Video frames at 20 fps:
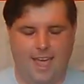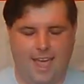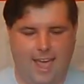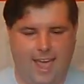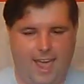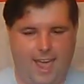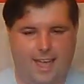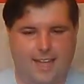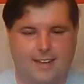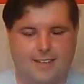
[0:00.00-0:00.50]

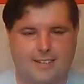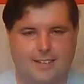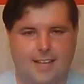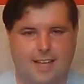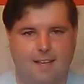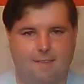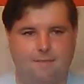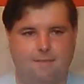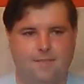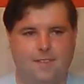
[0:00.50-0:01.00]

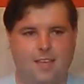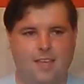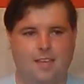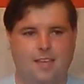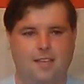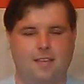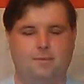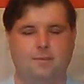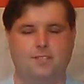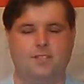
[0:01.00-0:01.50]
And
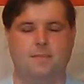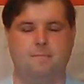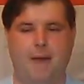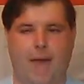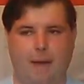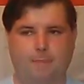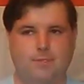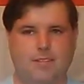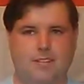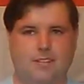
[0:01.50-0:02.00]
it was the
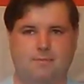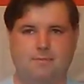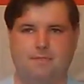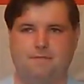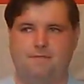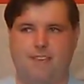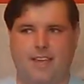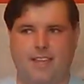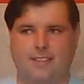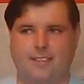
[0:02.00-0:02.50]
baptism
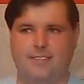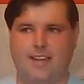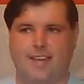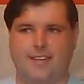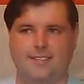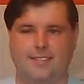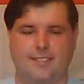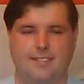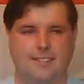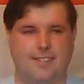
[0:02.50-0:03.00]
of Vance
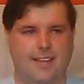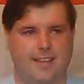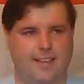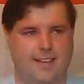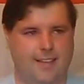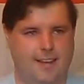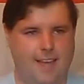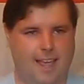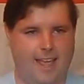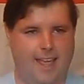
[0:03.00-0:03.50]
Dykes
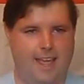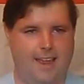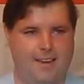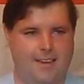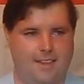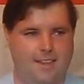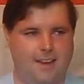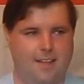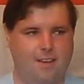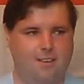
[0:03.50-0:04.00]
II. And,
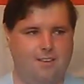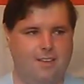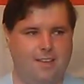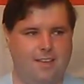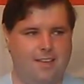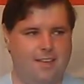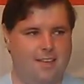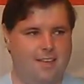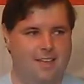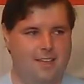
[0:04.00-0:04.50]

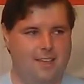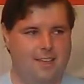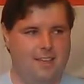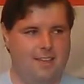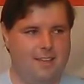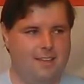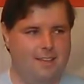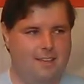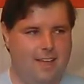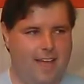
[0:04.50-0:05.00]

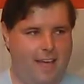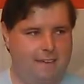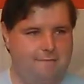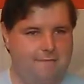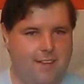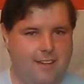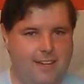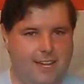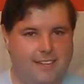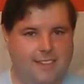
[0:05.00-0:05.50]
I
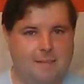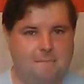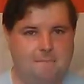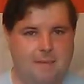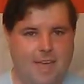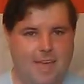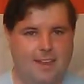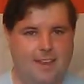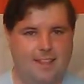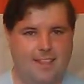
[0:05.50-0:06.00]
felt like the
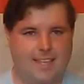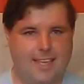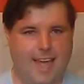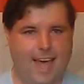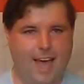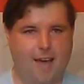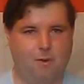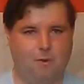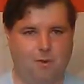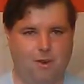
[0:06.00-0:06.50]
man of the
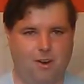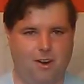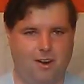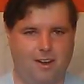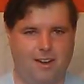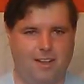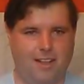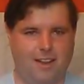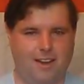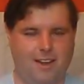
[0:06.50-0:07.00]

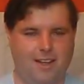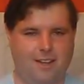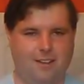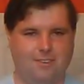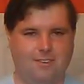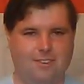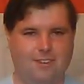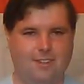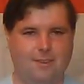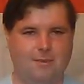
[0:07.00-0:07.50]
hour,
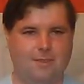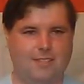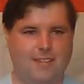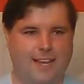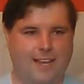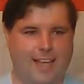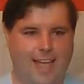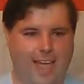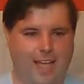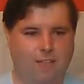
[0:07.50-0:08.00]
It was
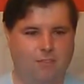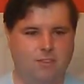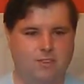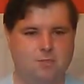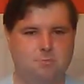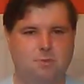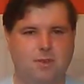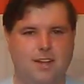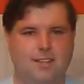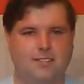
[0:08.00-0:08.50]
like
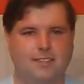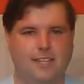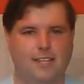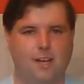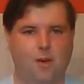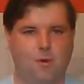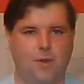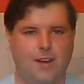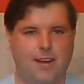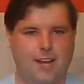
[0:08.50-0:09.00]
Elvis Presley
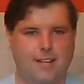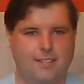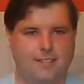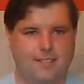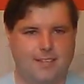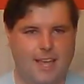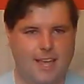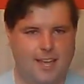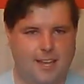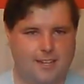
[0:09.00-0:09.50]
going on
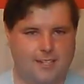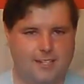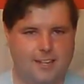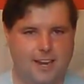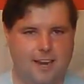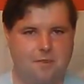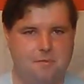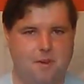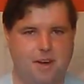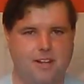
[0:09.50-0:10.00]
stage,
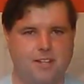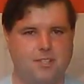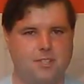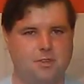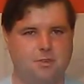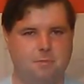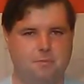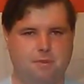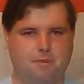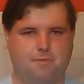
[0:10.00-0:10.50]
getting ready to
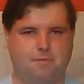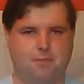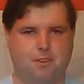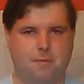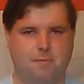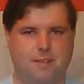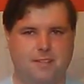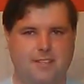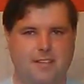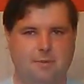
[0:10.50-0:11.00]
do a
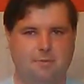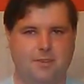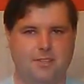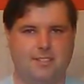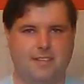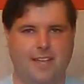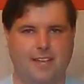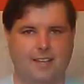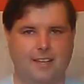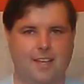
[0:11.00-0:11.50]
performance. It
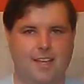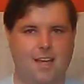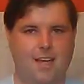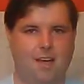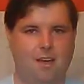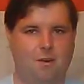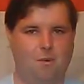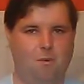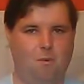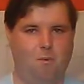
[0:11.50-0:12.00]
was like,
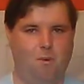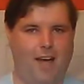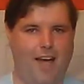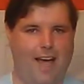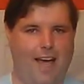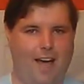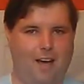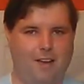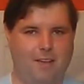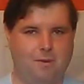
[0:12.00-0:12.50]

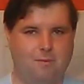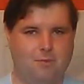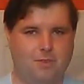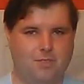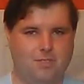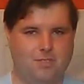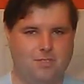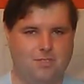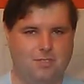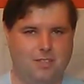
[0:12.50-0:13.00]
wow. It
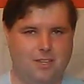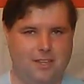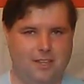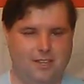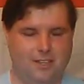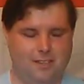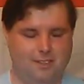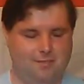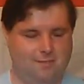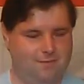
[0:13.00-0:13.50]
was like,